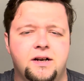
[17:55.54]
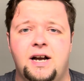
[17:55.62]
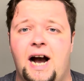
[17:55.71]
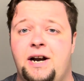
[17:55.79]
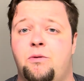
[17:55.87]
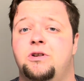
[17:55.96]

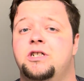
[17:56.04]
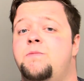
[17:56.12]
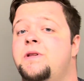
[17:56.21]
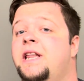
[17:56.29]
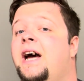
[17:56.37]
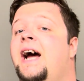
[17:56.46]
I don't want
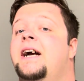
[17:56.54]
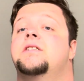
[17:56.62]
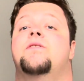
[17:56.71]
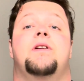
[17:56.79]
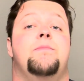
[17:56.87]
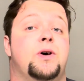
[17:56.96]
something that
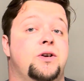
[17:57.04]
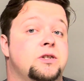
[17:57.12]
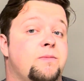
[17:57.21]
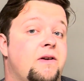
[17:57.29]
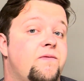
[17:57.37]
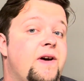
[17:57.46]
actively burns
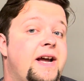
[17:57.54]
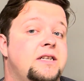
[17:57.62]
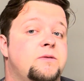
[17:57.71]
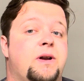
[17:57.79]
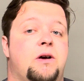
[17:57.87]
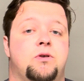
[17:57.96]
my face,
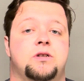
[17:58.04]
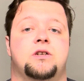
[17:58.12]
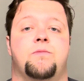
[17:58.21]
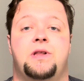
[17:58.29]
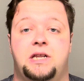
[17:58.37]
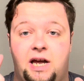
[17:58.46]
but I want
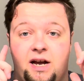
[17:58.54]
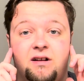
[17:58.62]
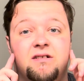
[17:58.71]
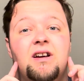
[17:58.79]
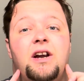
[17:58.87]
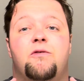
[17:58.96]
something
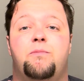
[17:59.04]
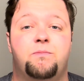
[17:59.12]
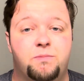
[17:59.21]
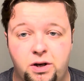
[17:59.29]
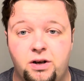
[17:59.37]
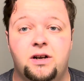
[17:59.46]
that kind of,
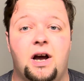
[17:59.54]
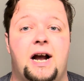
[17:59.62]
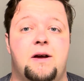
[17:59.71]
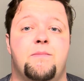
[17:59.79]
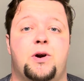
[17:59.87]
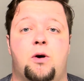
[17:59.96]
I
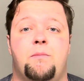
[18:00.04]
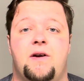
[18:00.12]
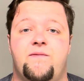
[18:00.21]
can put on my